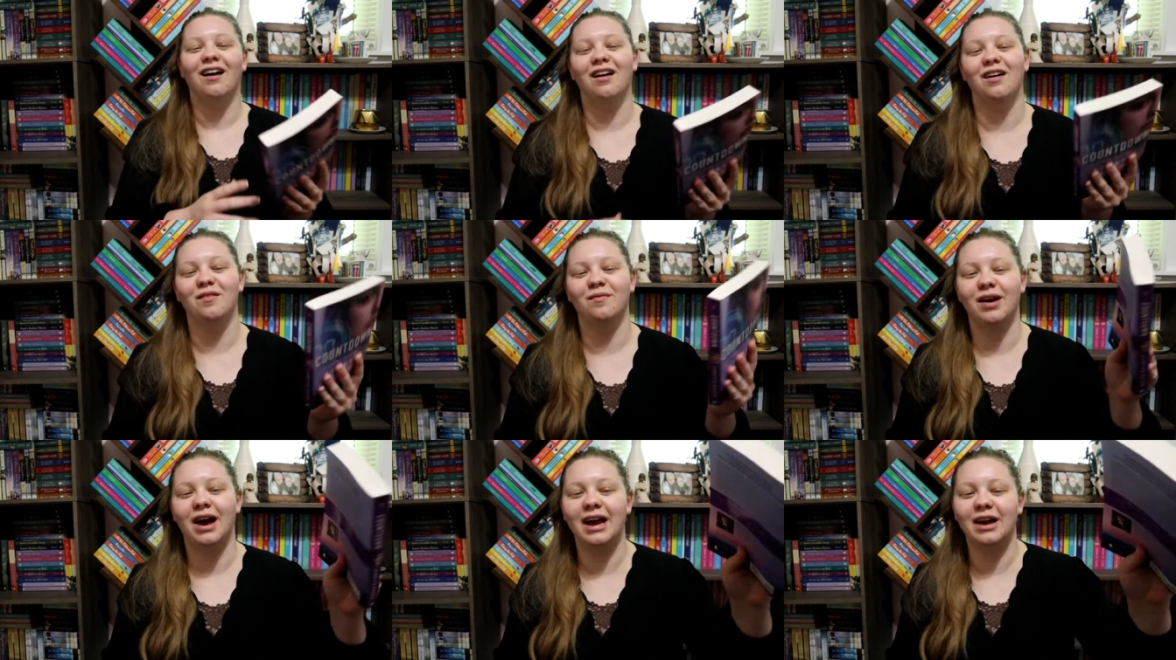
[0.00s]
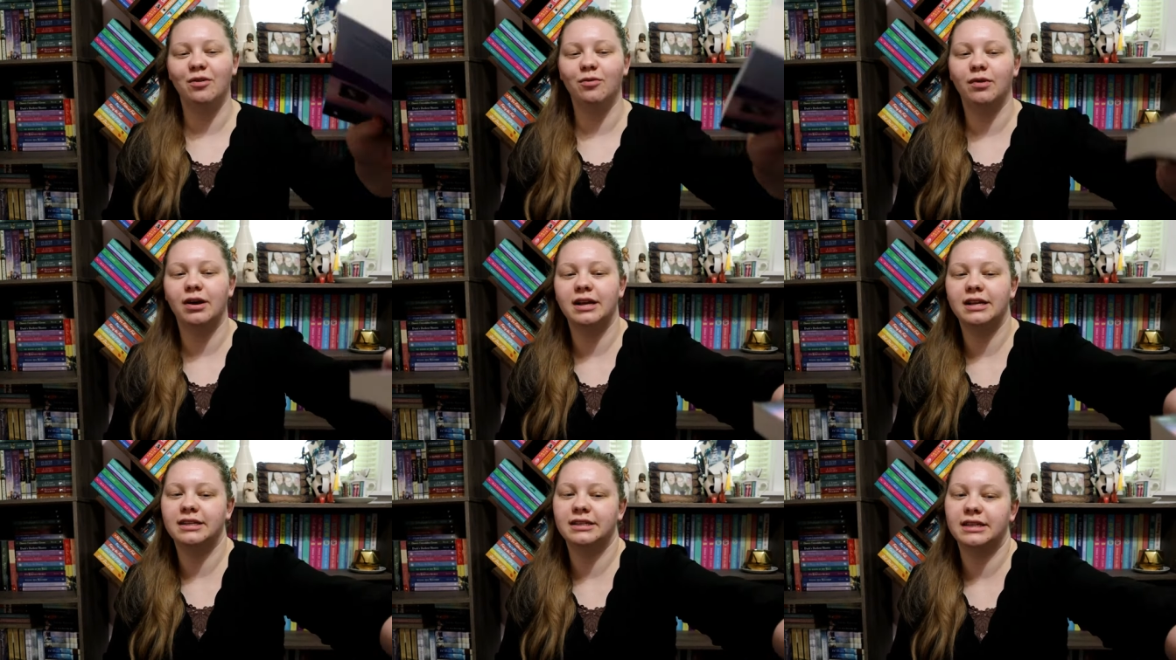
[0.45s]
um, I
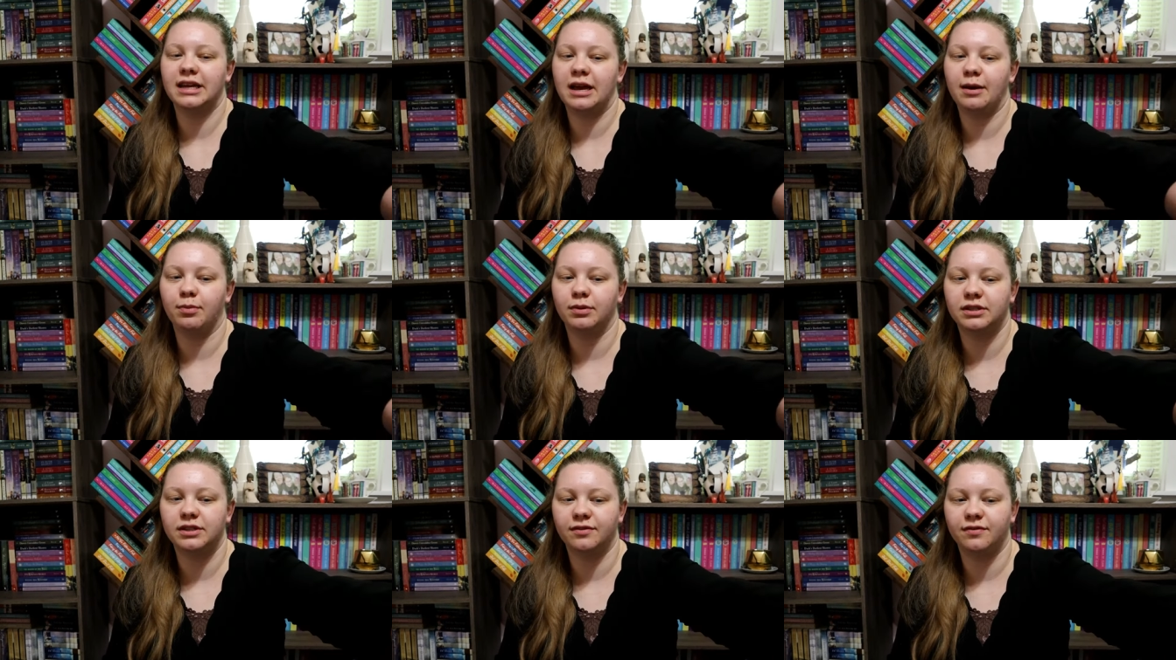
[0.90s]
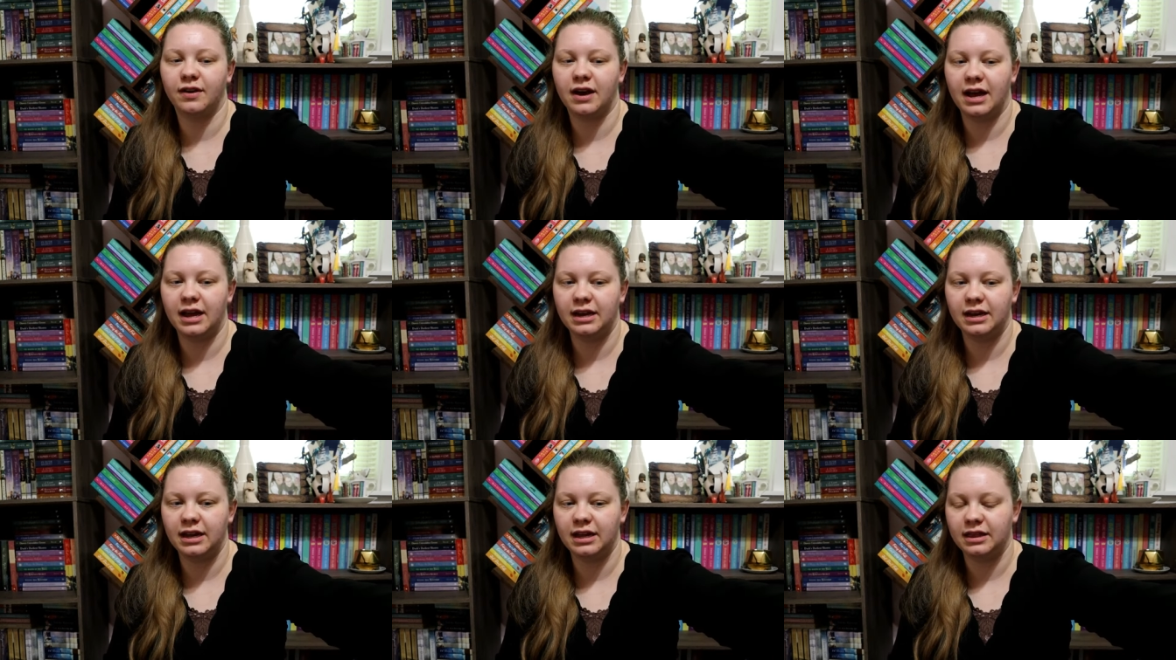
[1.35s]
was able to
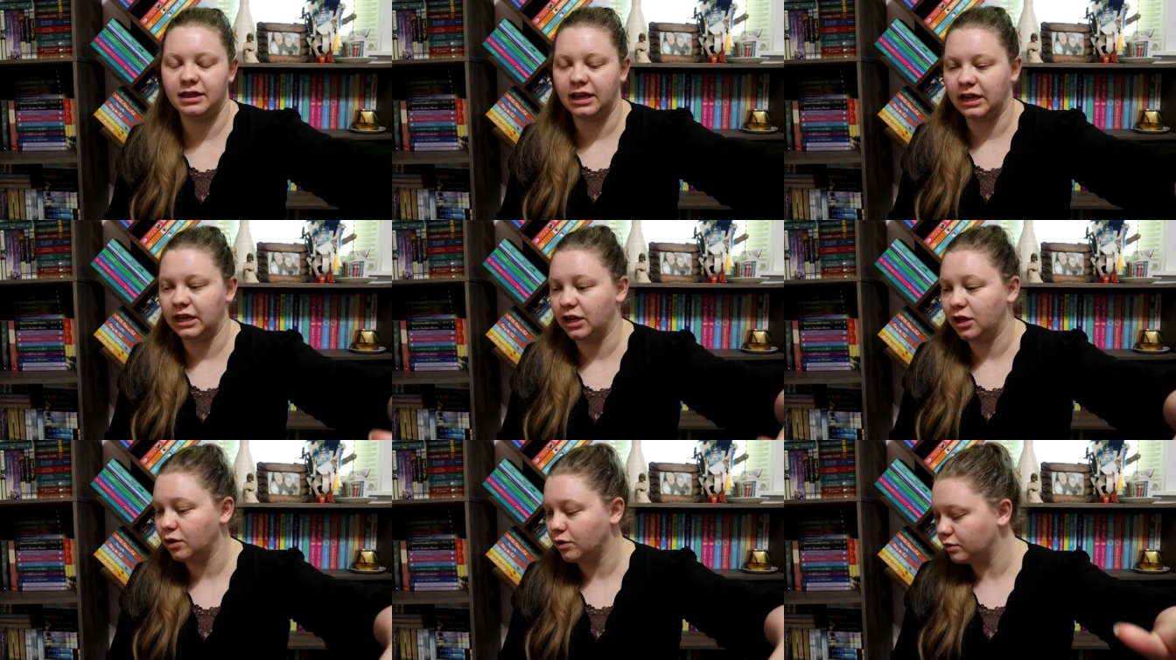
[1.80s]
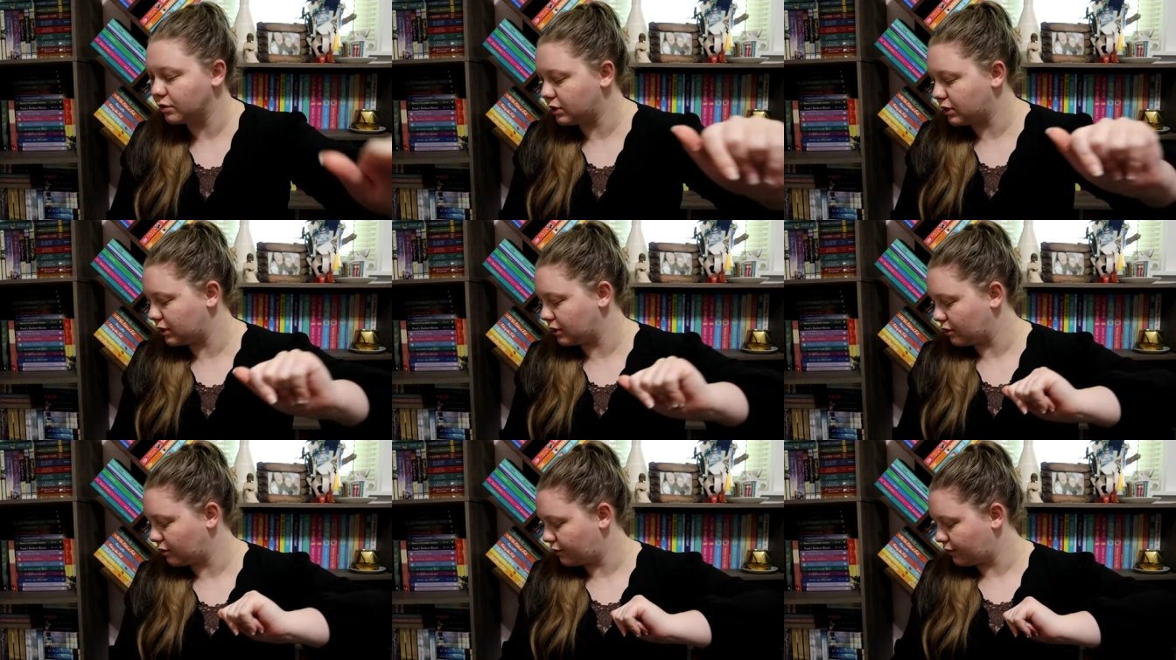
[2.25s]
find in the
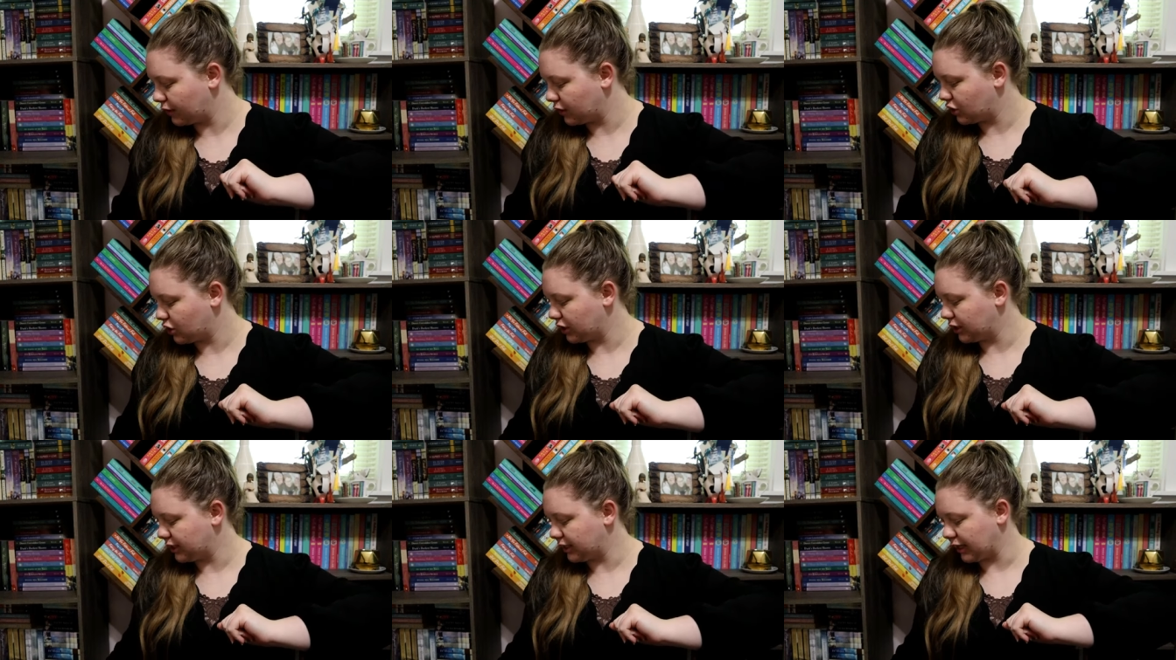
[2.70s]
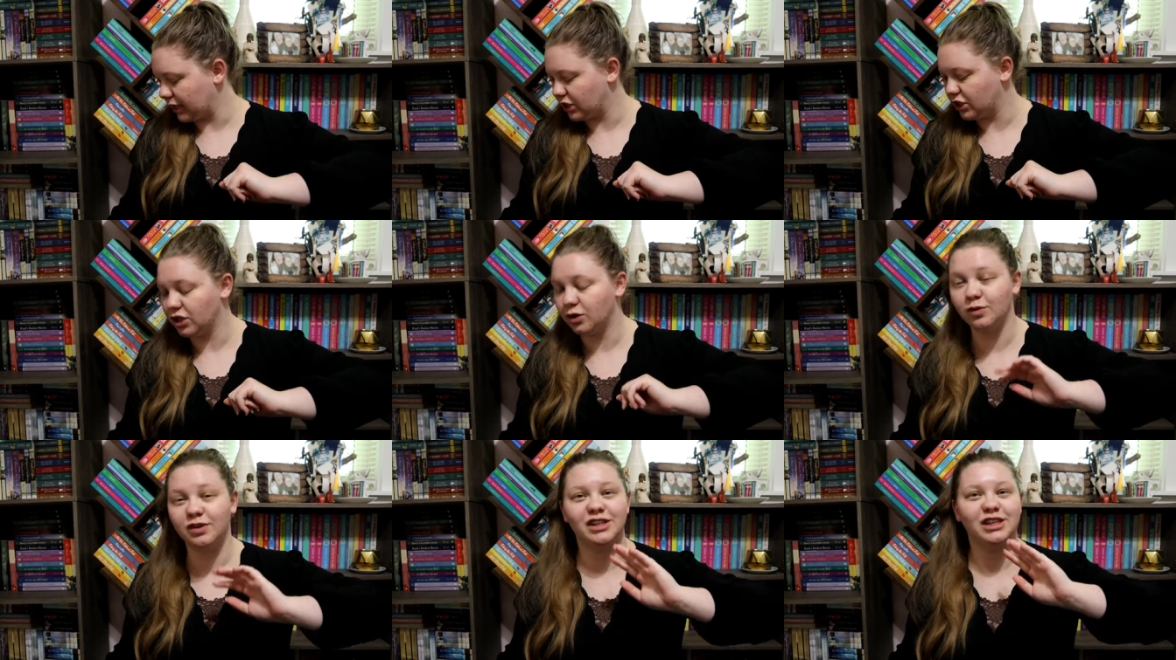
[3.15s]
used fiction section,